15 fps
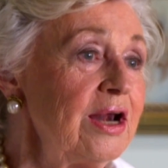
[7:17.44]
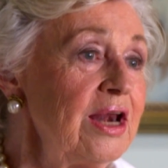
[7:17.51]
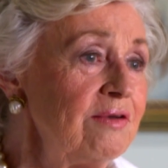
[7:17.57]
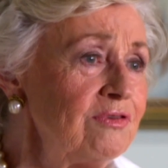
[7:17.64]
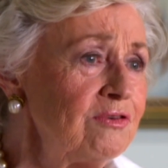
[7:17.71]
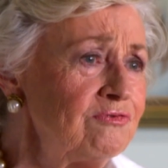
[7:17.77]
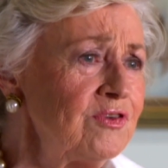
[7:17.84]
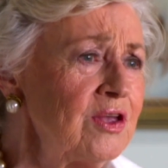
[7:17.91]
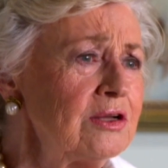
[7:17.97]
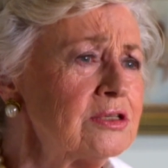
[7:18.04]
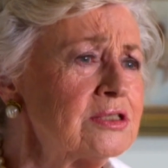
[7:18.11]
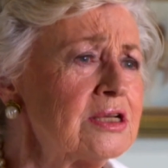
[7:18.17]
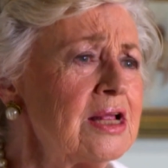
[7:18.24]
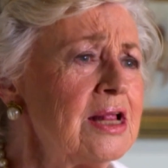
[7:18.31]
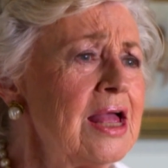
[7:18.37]
I never
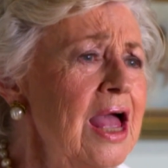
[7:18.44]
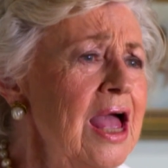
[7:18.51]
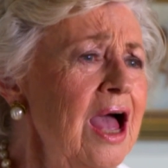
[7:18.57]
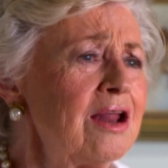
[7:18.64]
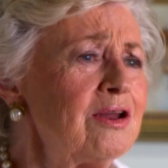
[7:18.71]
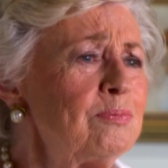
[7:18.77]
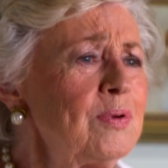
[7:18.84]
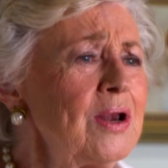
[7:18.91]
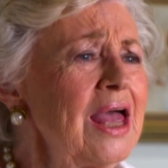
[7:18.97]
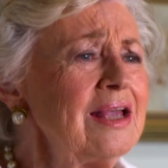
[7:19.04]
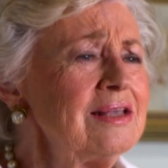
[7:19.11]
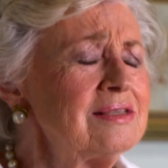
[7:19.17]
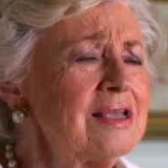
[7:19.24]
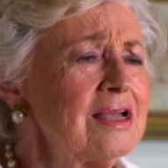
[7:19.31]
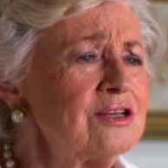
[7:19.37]
felt out of
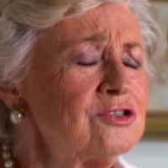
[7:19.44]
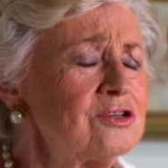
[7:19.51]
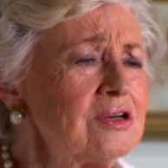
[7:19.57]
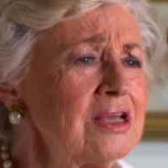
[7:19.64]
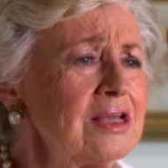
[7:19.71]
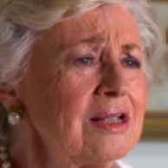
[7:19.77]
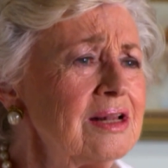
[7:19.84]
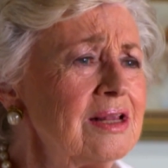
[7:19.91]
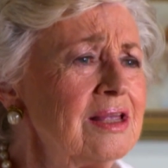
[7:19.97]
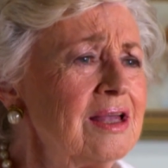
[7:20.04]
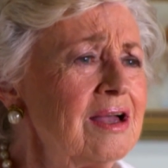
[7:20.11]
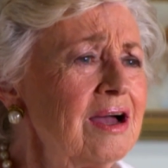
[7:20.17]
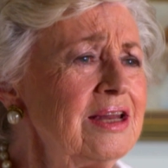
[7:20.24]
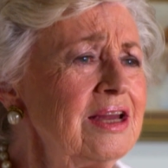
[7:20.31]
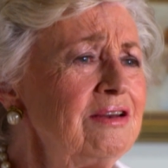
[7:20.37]
place, actually.
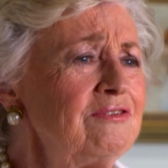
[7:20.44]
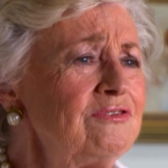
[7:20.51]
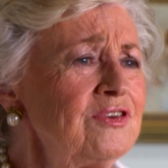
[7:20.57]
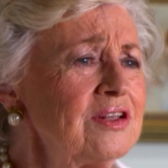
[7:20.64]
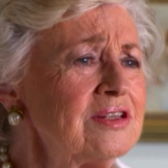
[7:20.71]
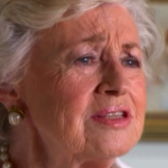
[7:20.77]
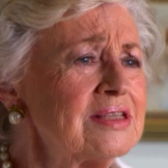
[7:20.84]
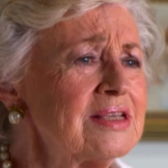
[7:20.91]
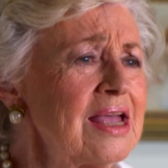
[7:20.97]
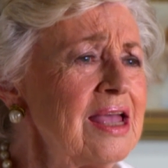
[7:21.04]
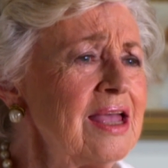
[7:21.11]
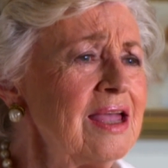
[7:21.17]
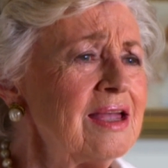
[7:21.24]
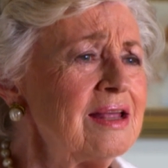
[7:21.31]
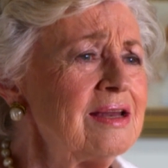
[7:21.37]
I didn't feel
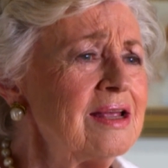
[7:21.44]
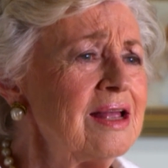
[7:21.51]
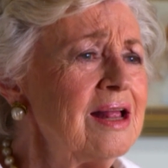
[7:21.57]
scared.